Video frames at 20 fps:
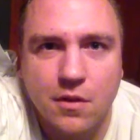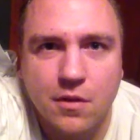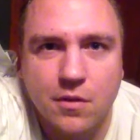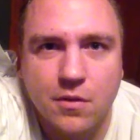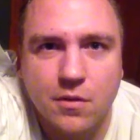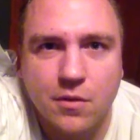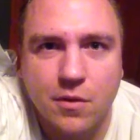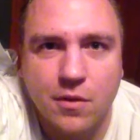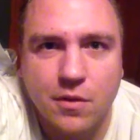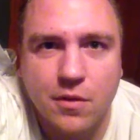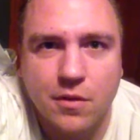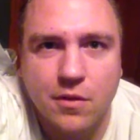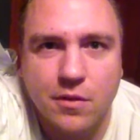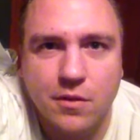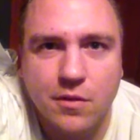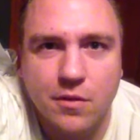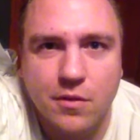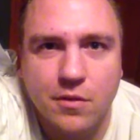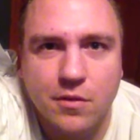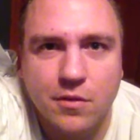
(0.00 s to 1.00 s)
So I think that
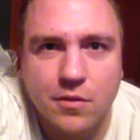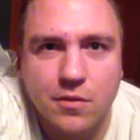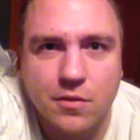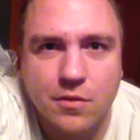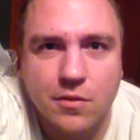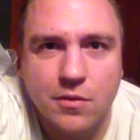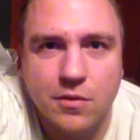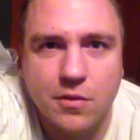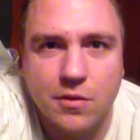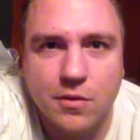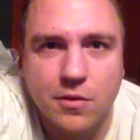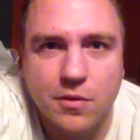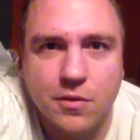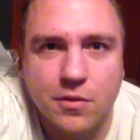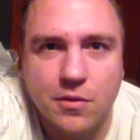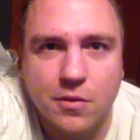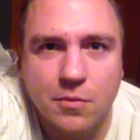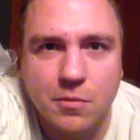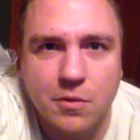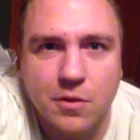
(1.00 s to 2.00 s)
there's, you know, there's
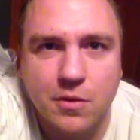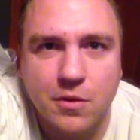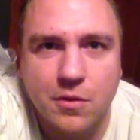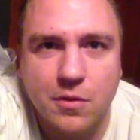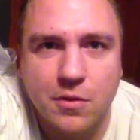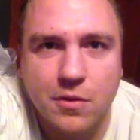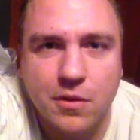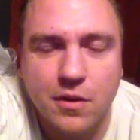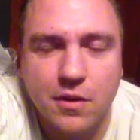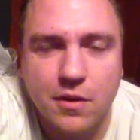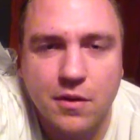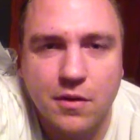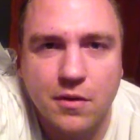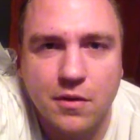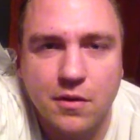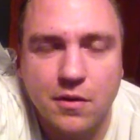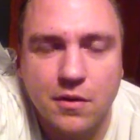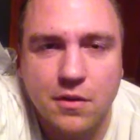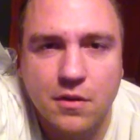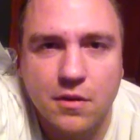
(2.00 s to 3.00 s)
something to that,
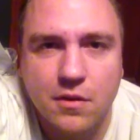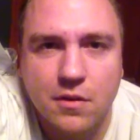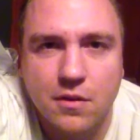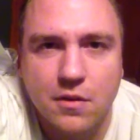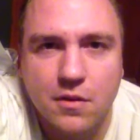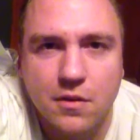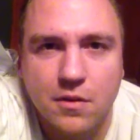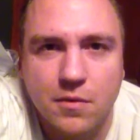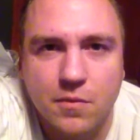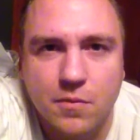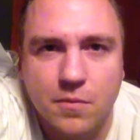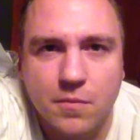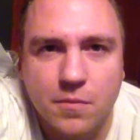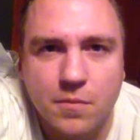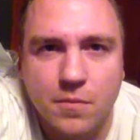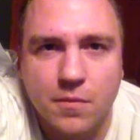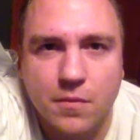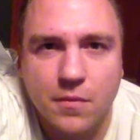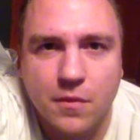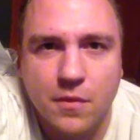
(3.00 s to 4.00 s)
that
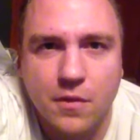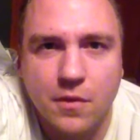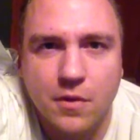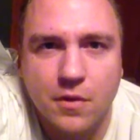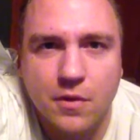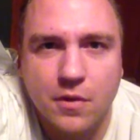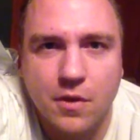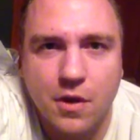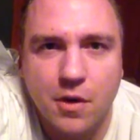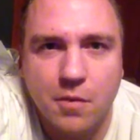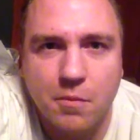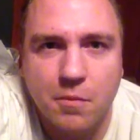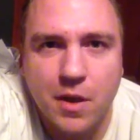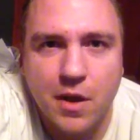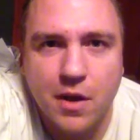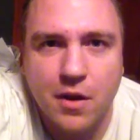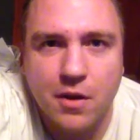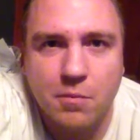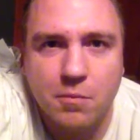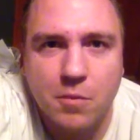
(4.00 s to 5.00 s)
there's a lot of
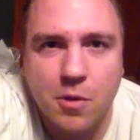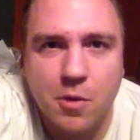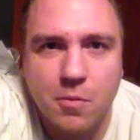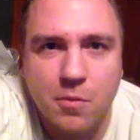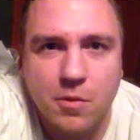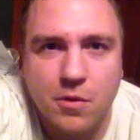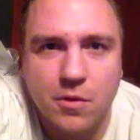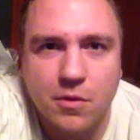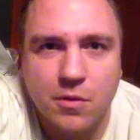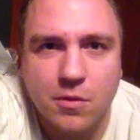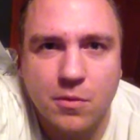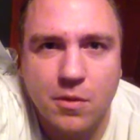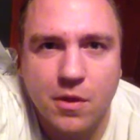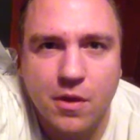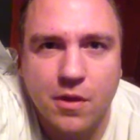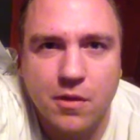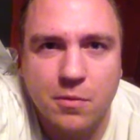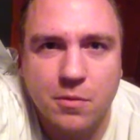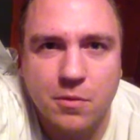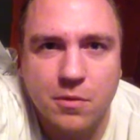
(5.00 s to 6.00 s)
manic moments with
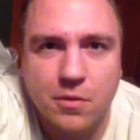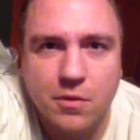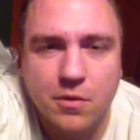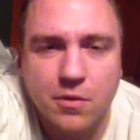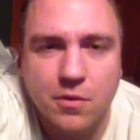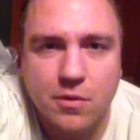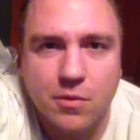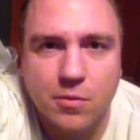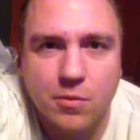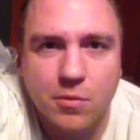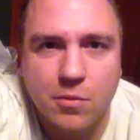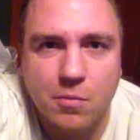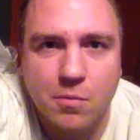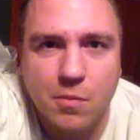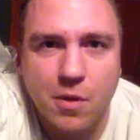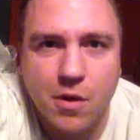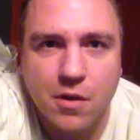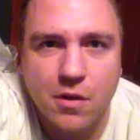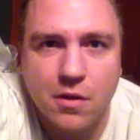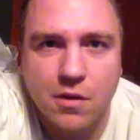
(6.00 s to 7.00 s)
Asperger's with
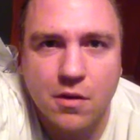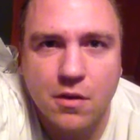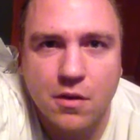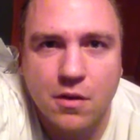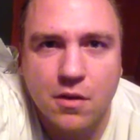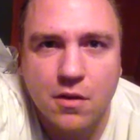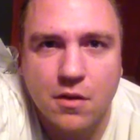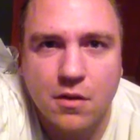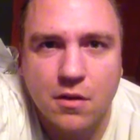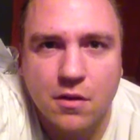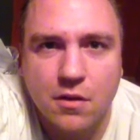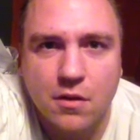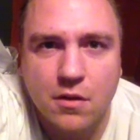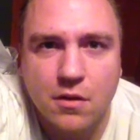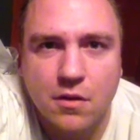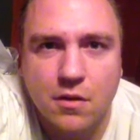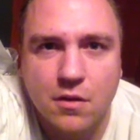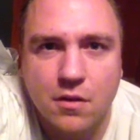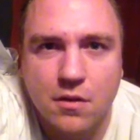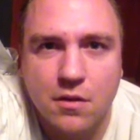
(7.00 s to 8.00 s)
mine,
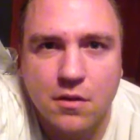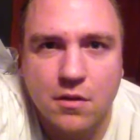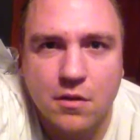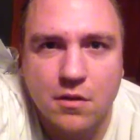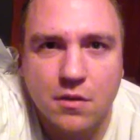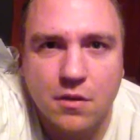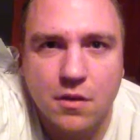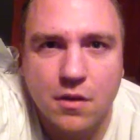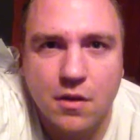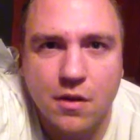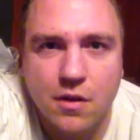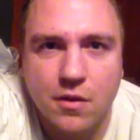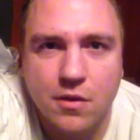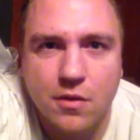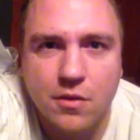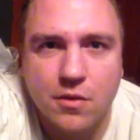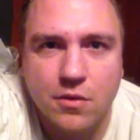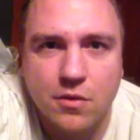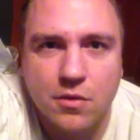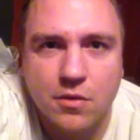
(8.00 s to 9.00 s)
and
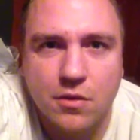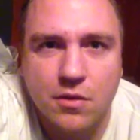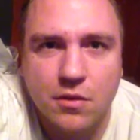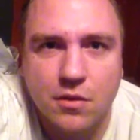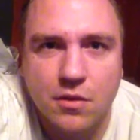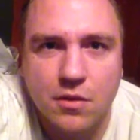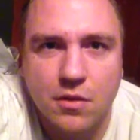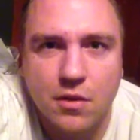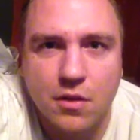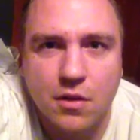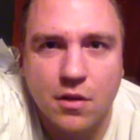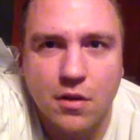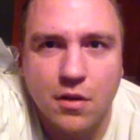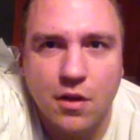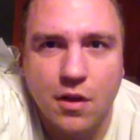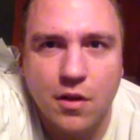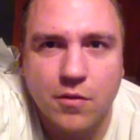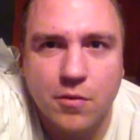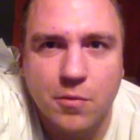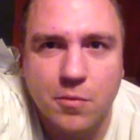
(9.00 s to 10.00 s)
there's a
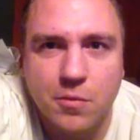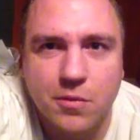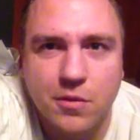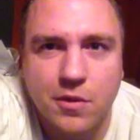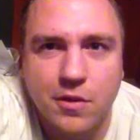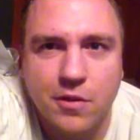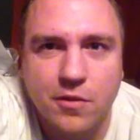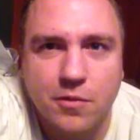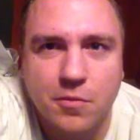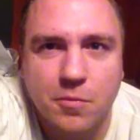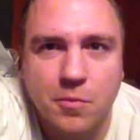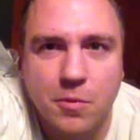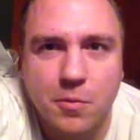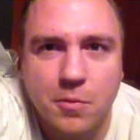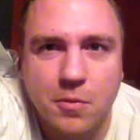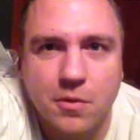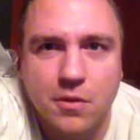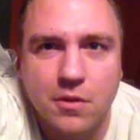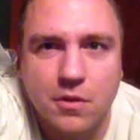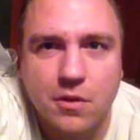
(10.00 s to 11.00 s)
lot of obsessive
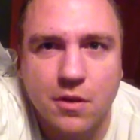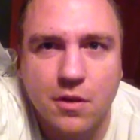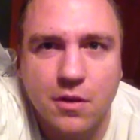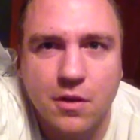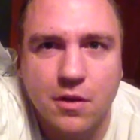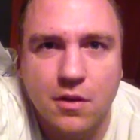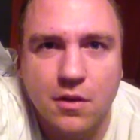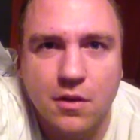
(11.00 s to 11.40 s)
moments, like,